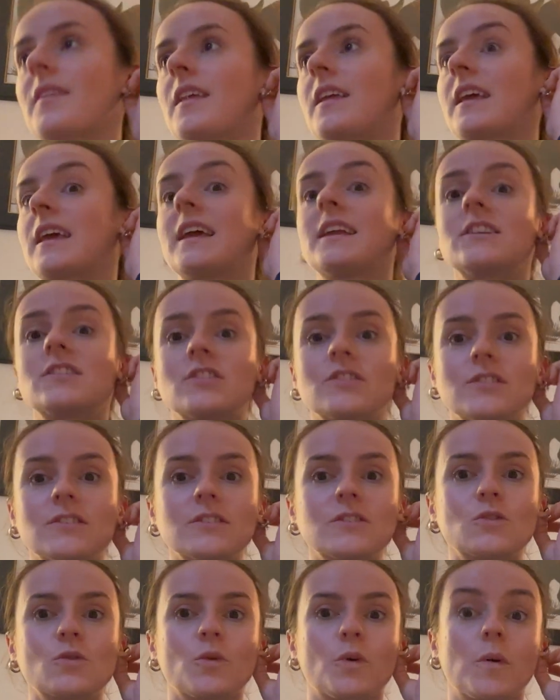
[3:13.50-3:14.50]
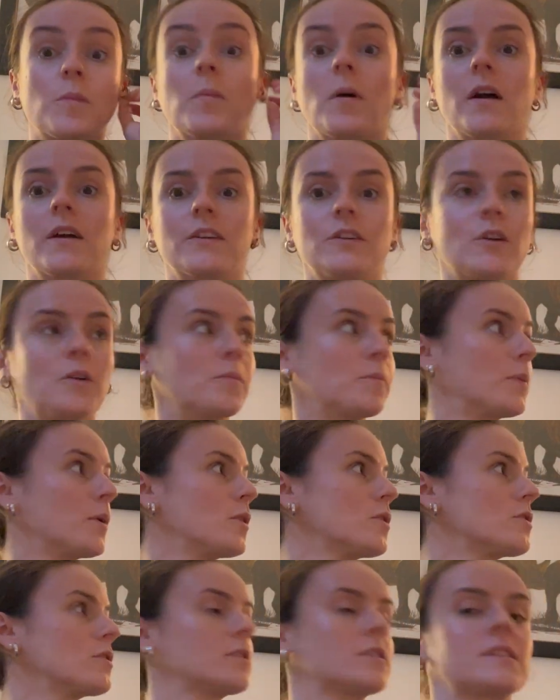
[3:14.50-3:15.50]
Kindles or buying new
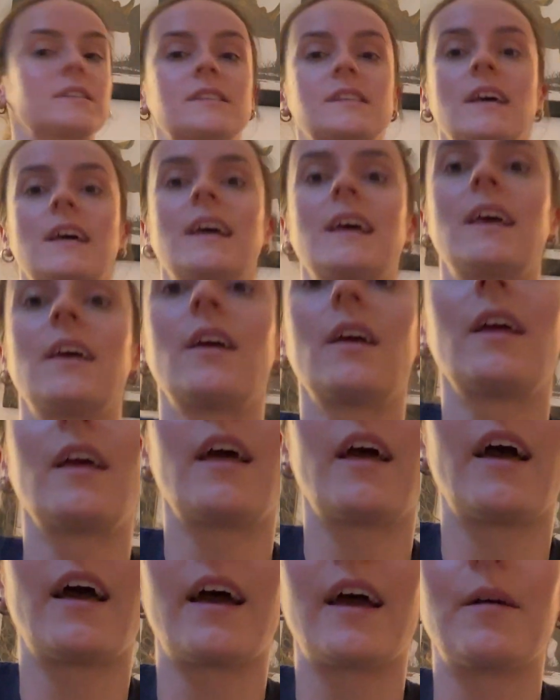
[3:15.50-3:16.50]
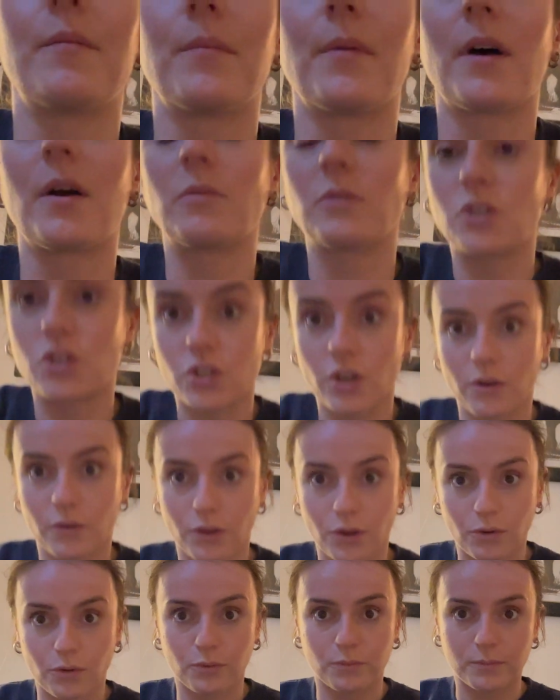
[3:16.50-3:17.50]
books. I will show
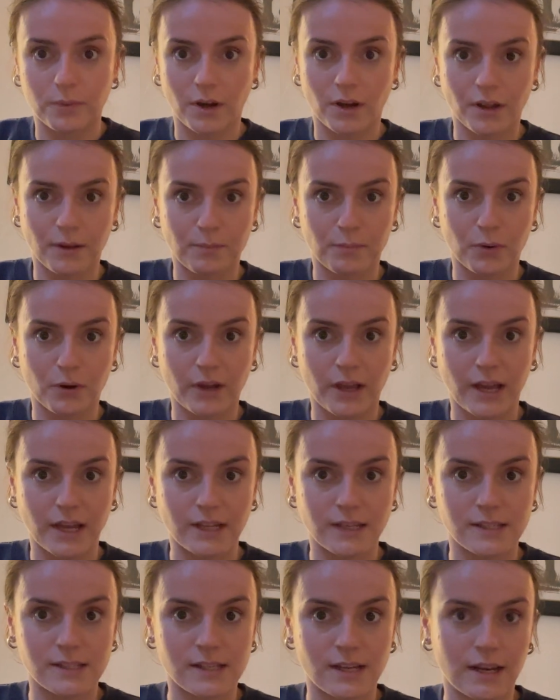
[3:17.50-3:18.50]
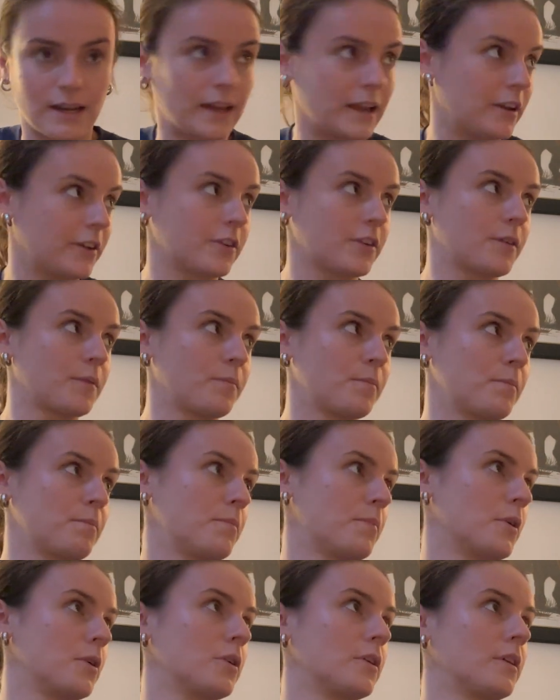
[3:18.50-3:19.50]
you my bookcase later,
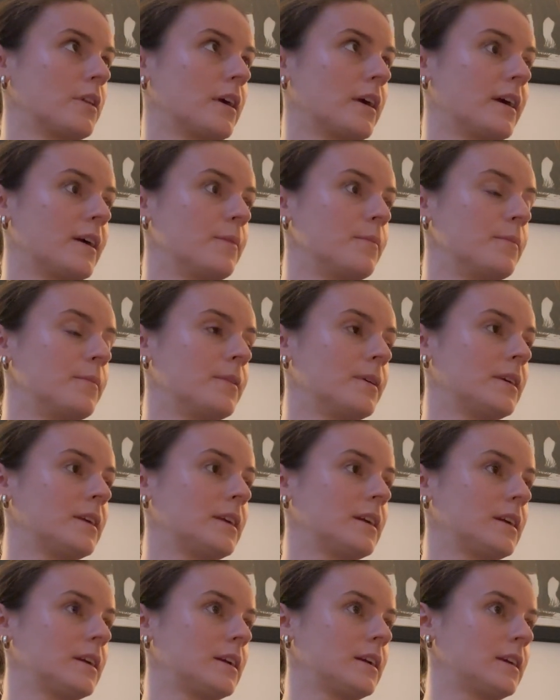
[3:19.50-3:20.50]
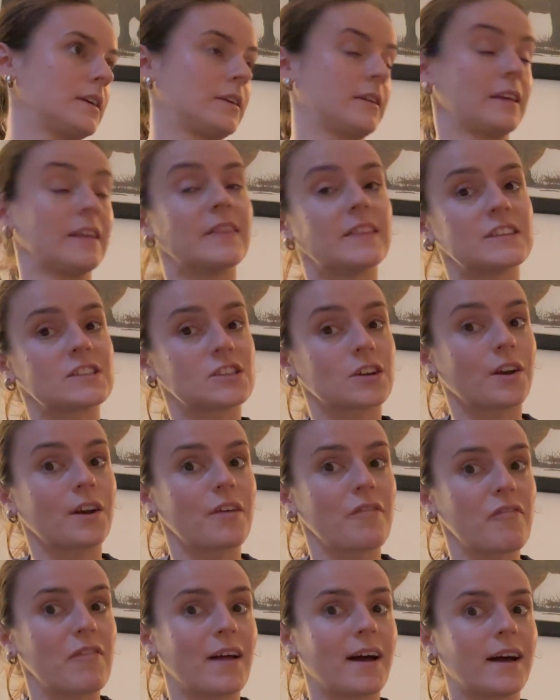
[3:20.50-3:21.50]
but in this tiny
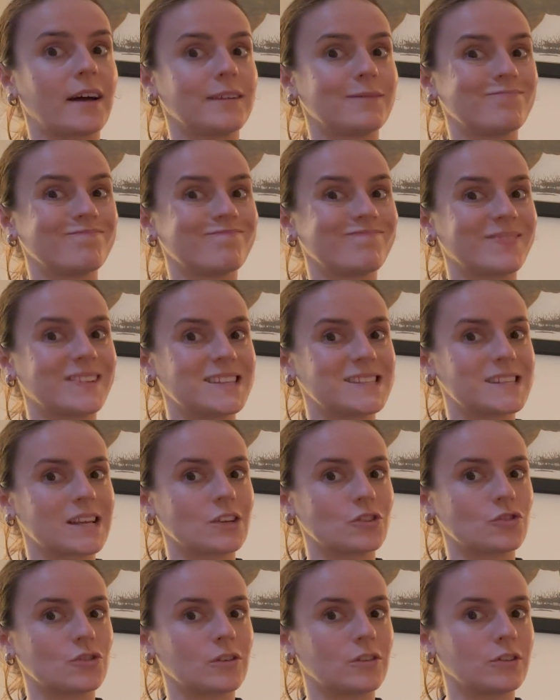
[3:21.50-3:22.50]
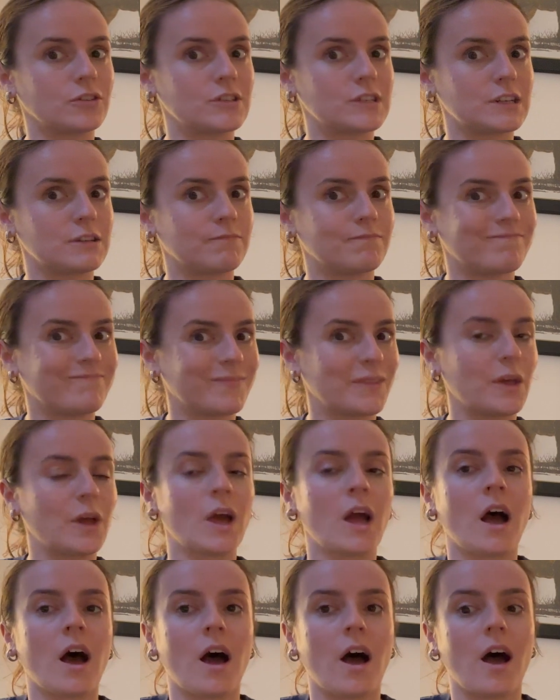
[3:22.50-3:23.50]
flat in central London,
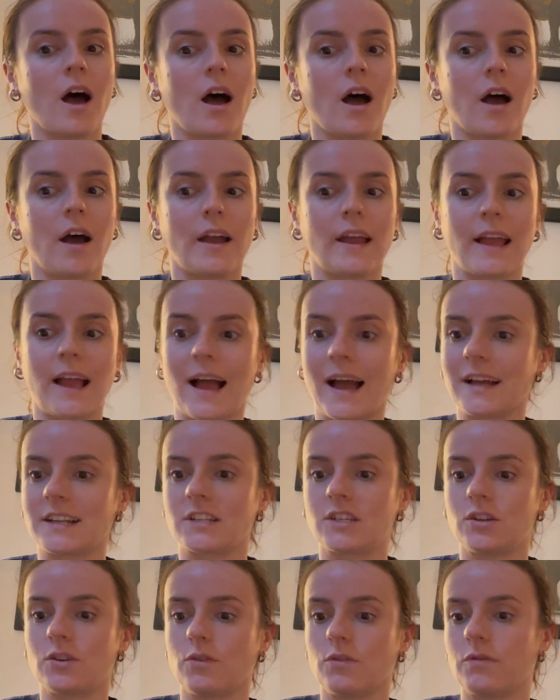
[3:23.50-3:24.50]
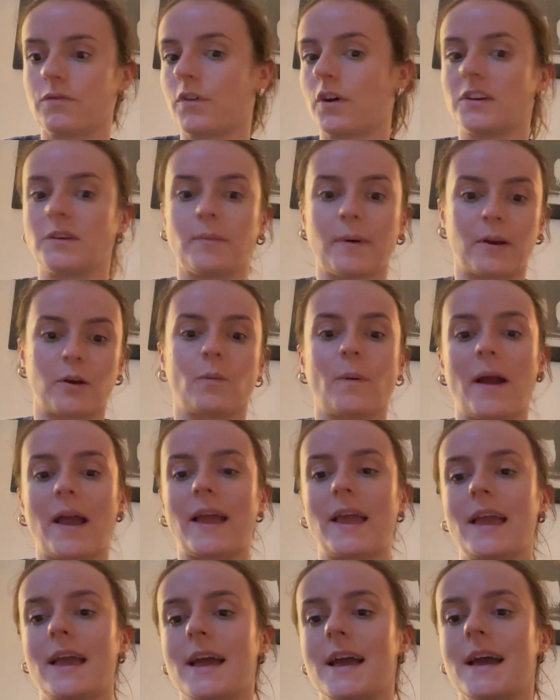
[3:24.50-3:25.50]
I had to find a better way.